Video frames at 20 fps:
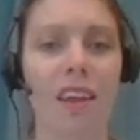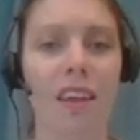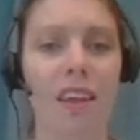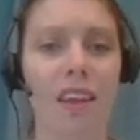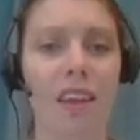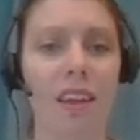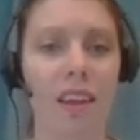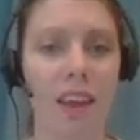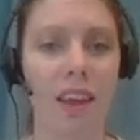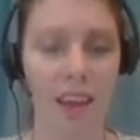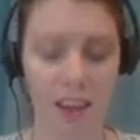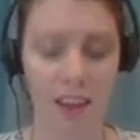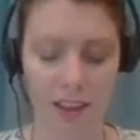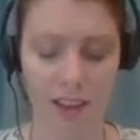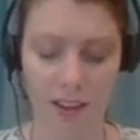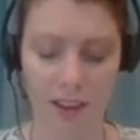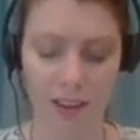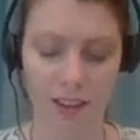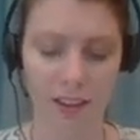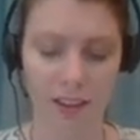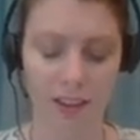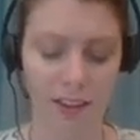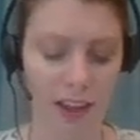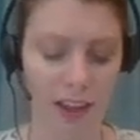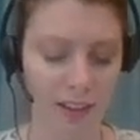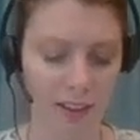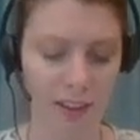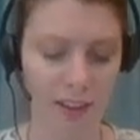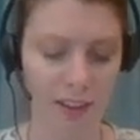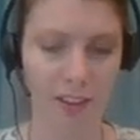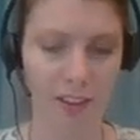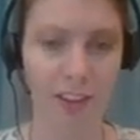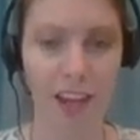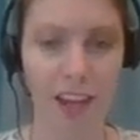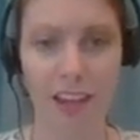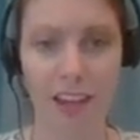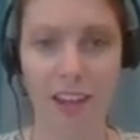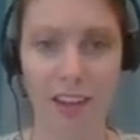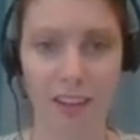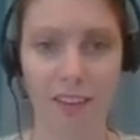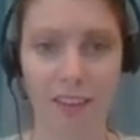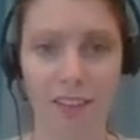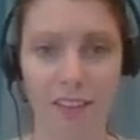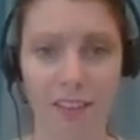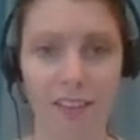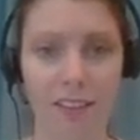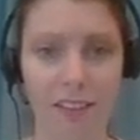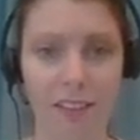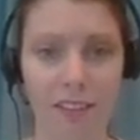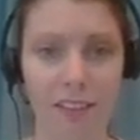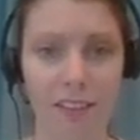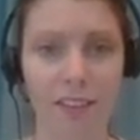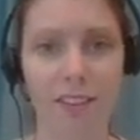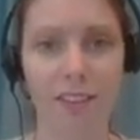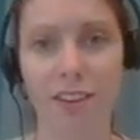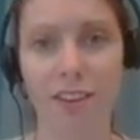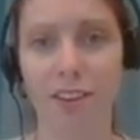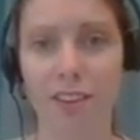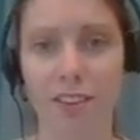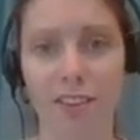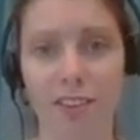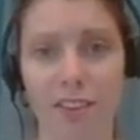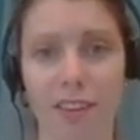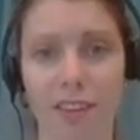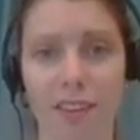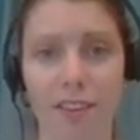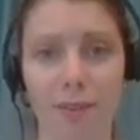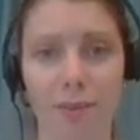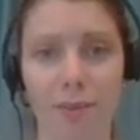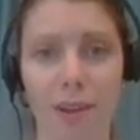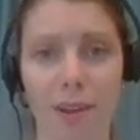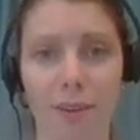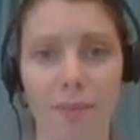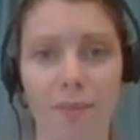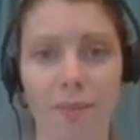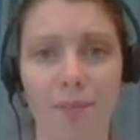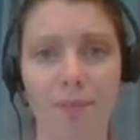and that they're taking it seriously as well.